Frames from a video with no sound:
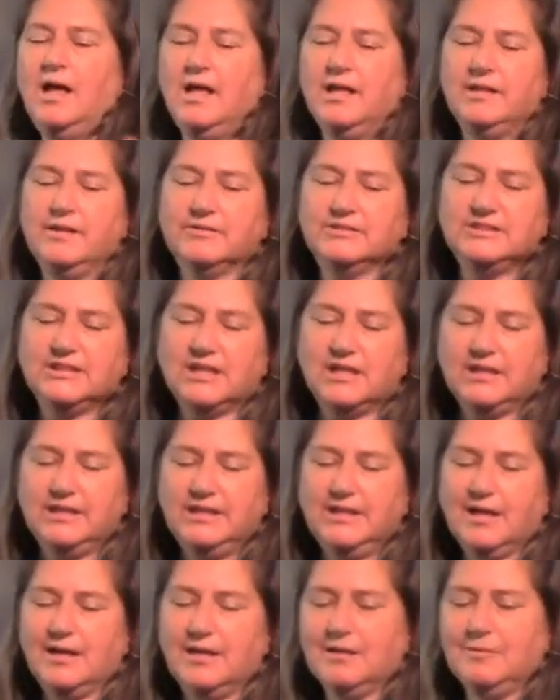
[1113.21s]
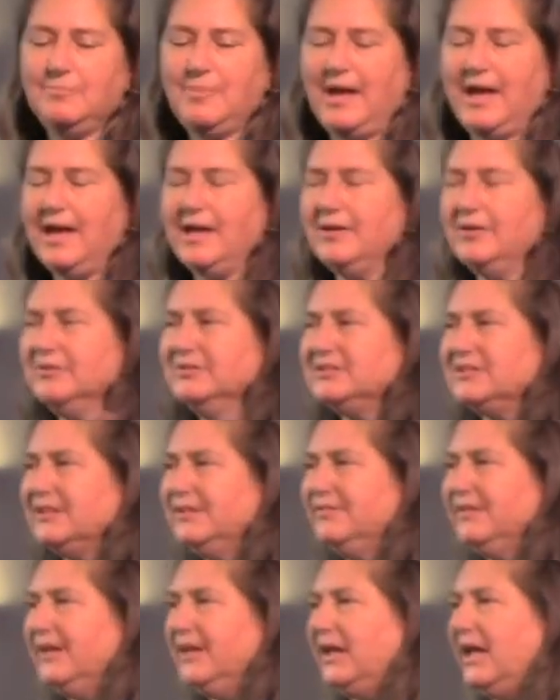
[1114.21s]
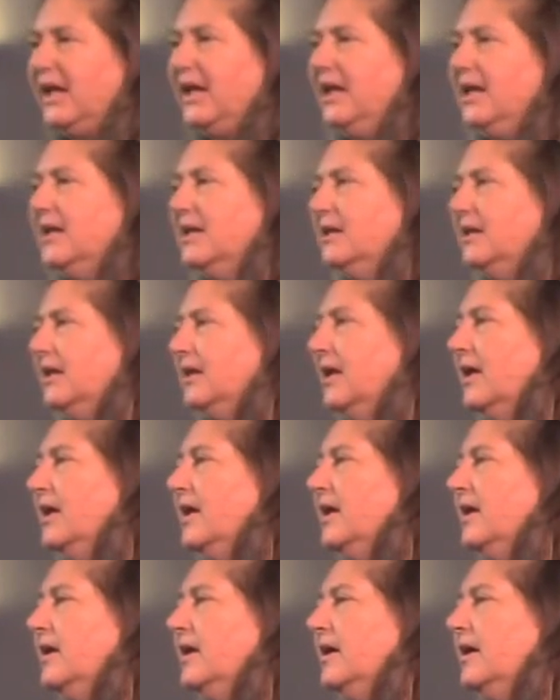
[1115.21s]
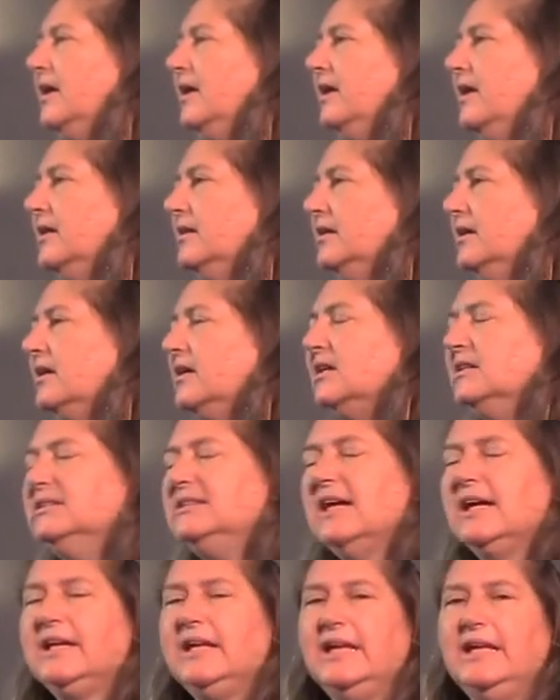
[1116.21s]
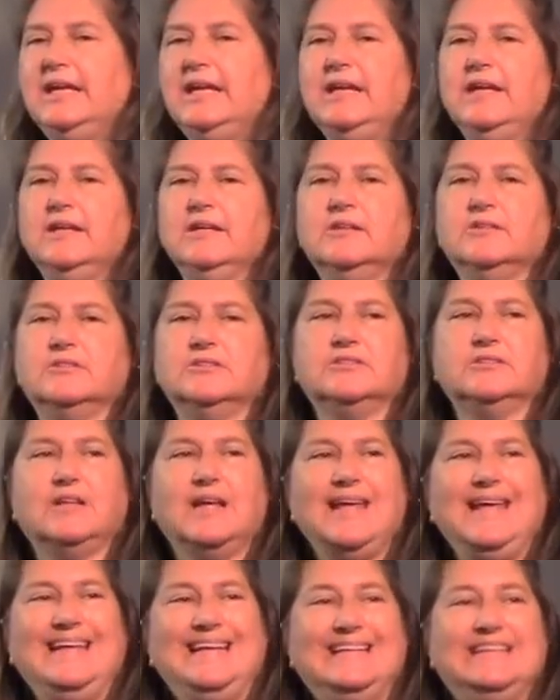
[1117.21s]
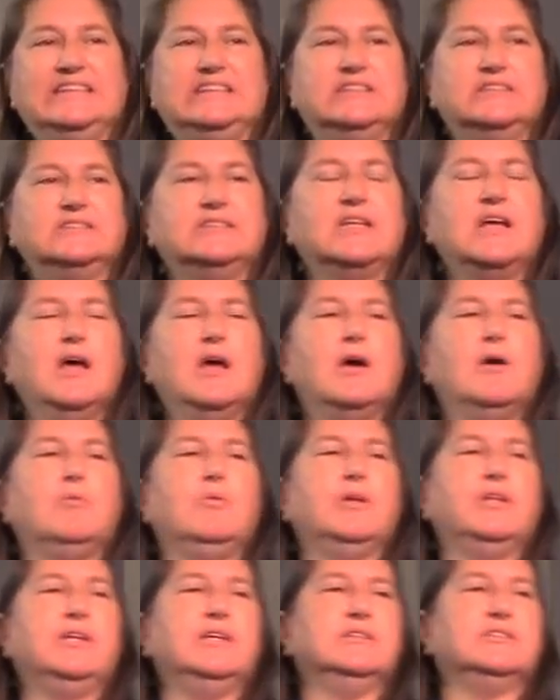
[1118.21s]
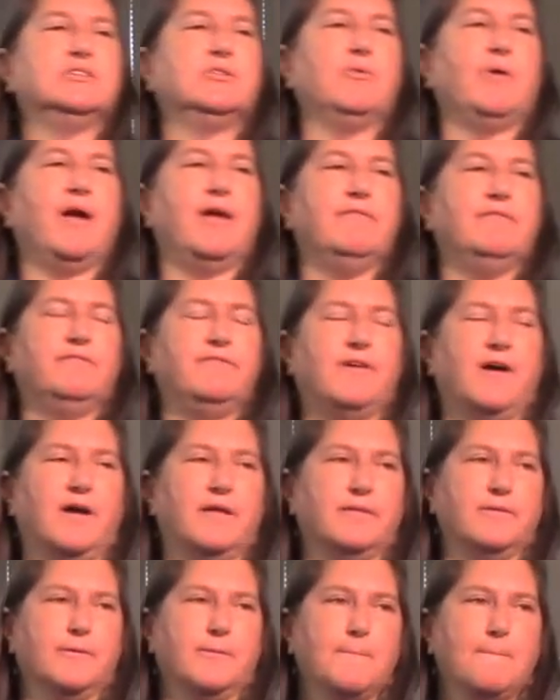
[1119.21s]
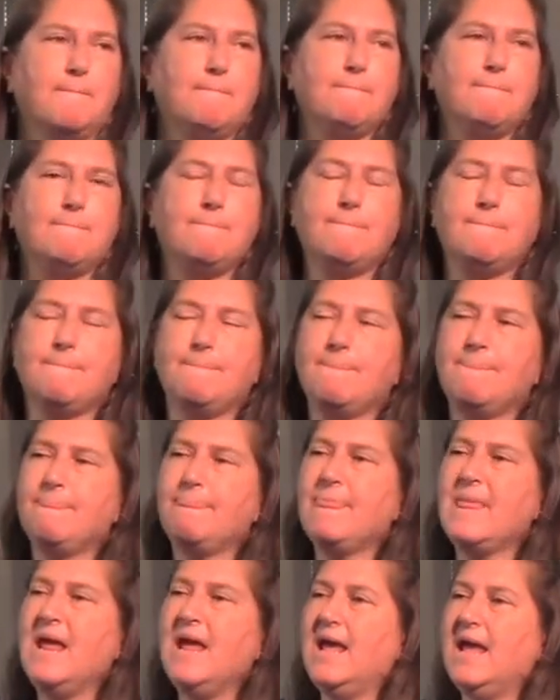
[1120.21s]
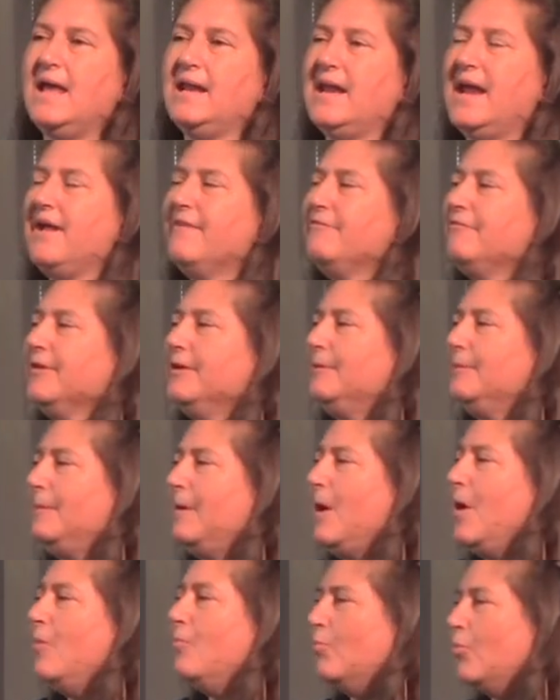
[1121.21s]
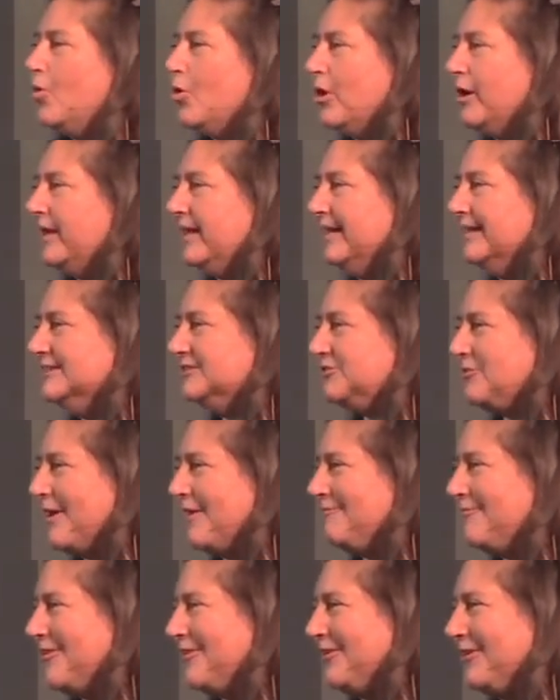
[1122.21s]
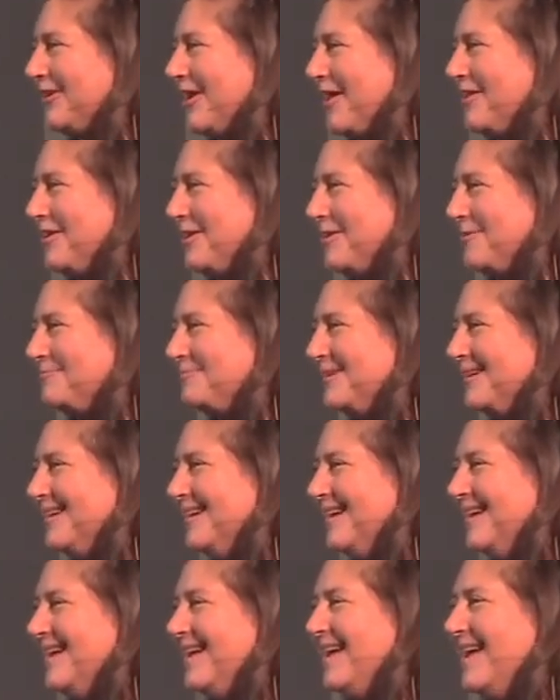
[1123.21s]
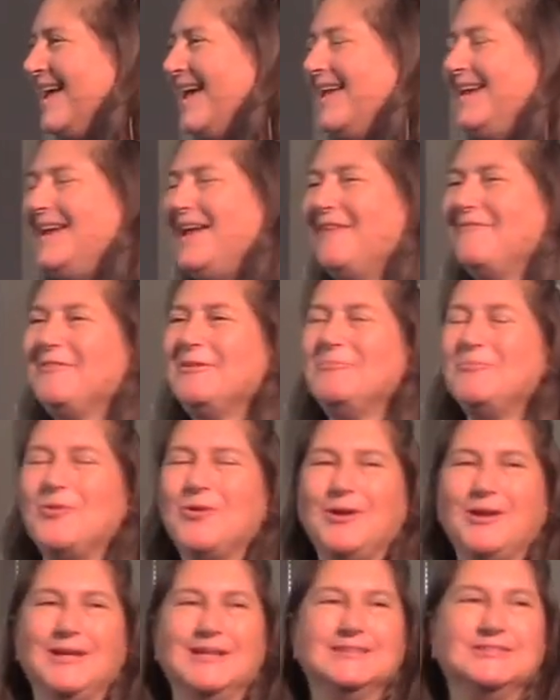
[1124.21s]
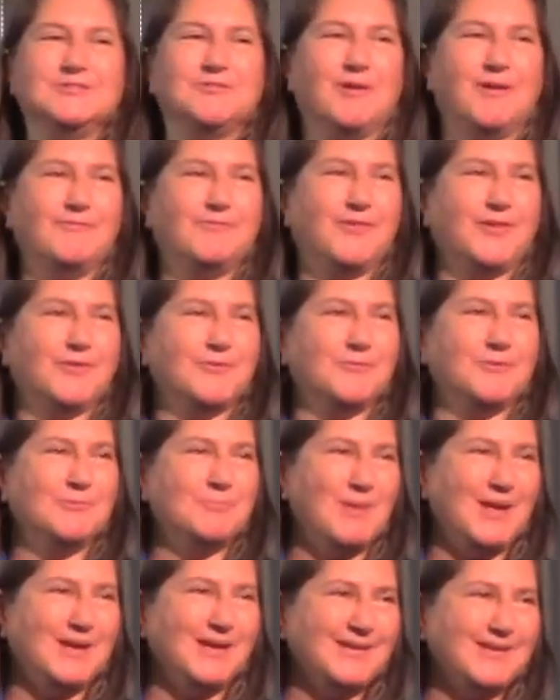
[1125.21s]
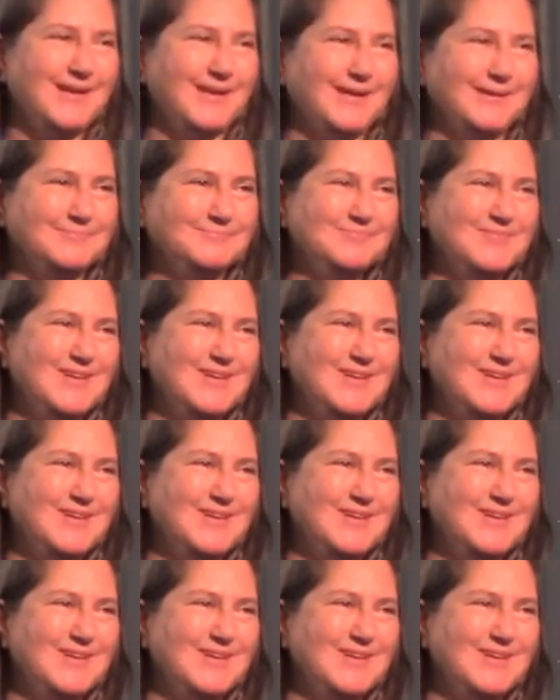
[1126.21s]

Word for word: There was a young man who's living in the Kentucky Hill hills with his grandfather. And every morning his grandfather got up, and every morning his grandfather would meditate.